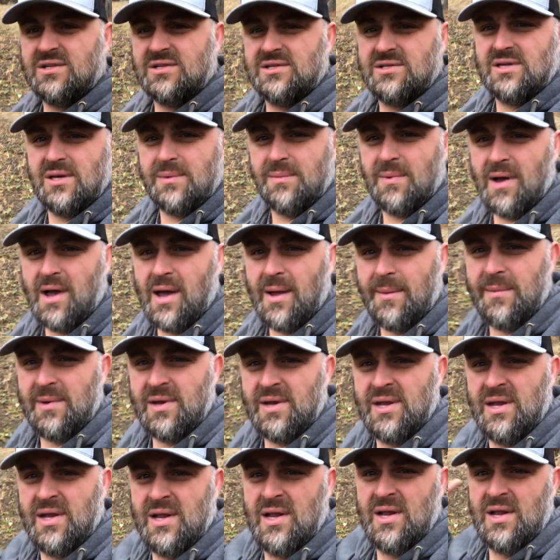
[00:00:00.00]
see behind me,
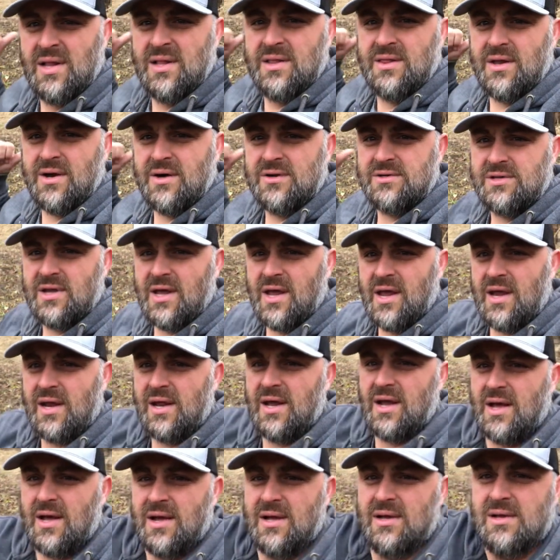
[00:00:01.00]
there's
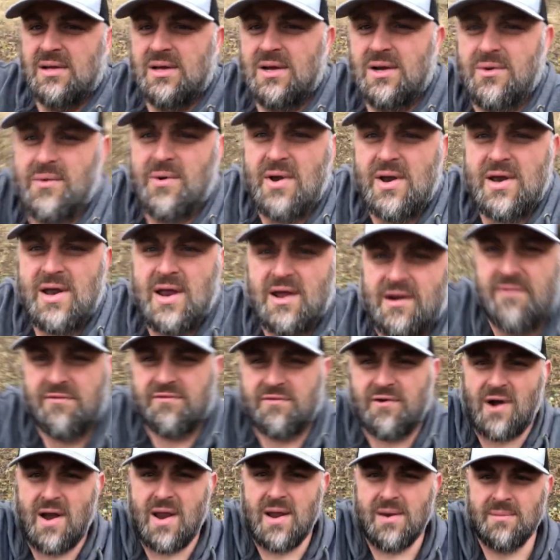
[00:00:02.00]
a redneck
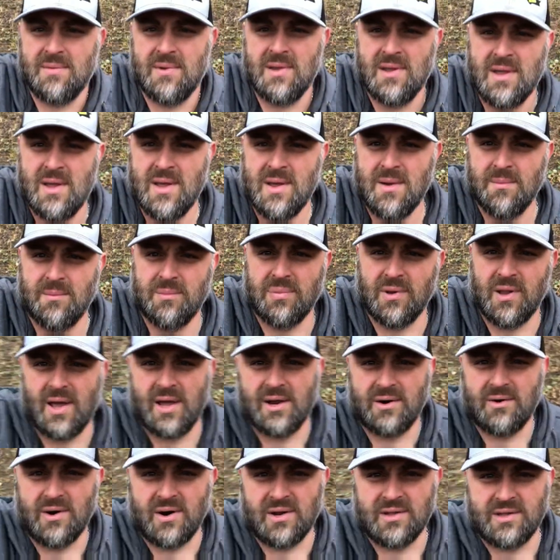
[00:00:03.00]
frame
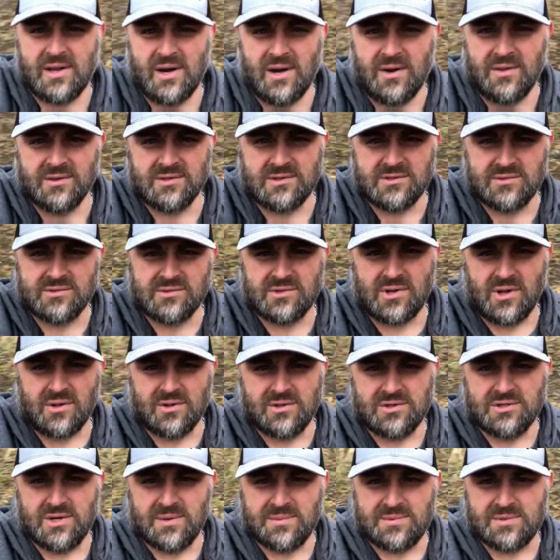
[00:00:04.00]
blind right there. This was all
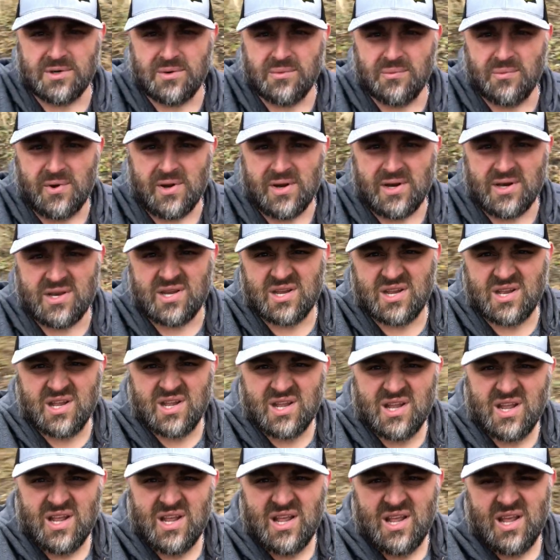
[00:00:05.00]
Egyptian wheat.
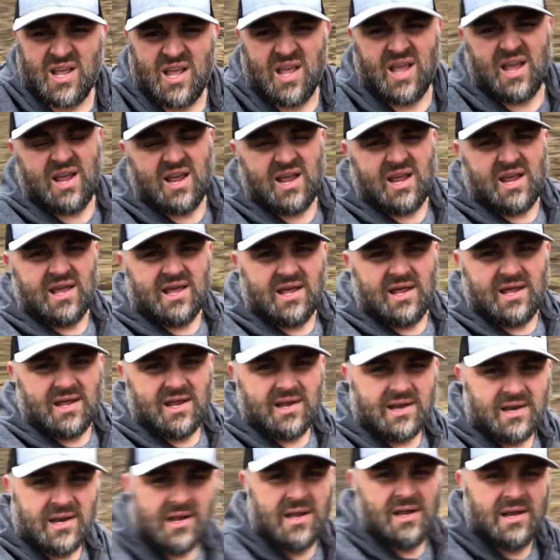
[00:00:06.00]

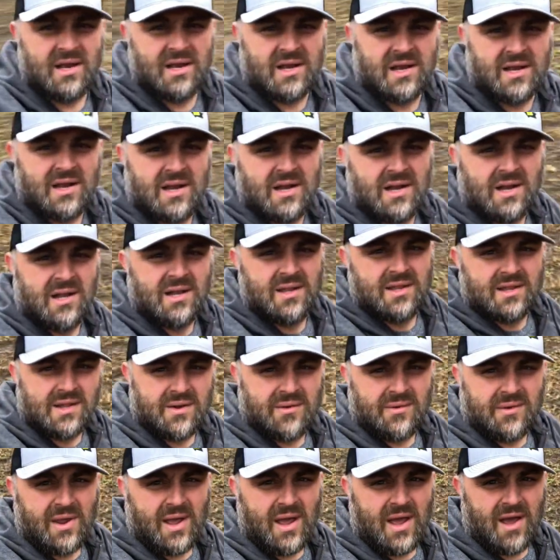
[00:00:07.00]
And then
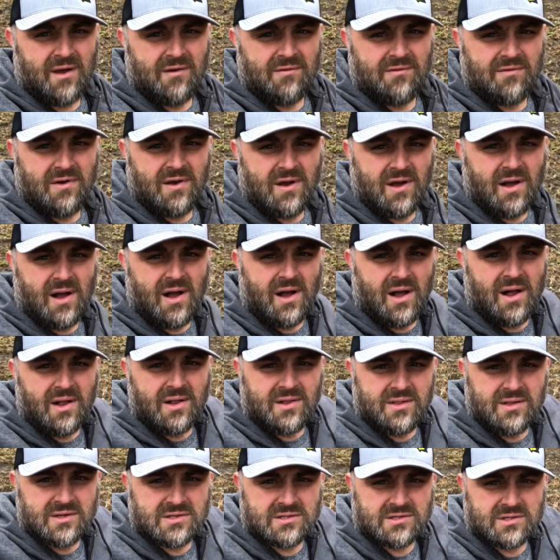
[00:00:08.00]
we have
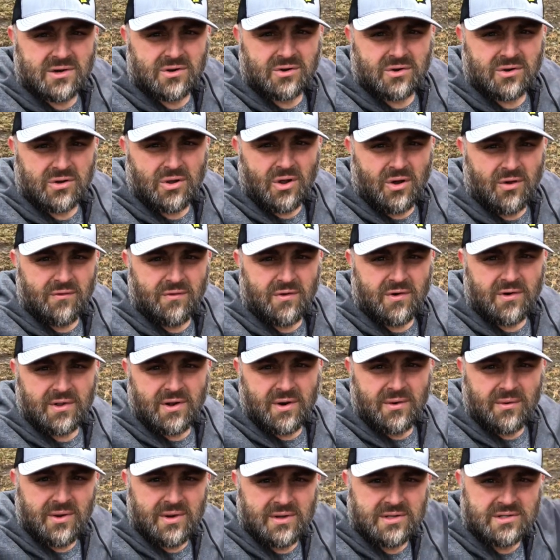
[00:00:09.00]
this little clover that
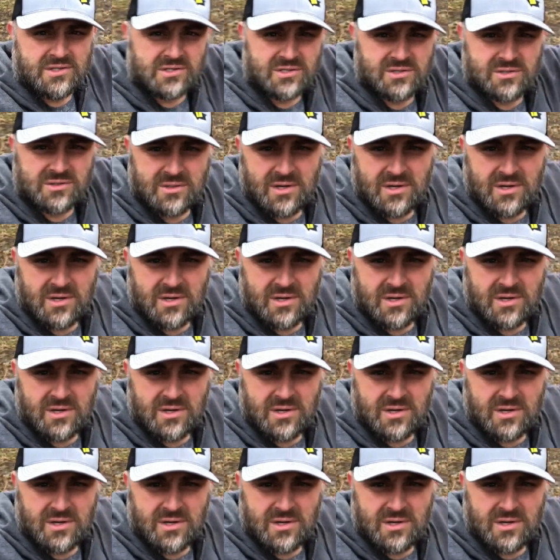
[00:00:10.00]
runs,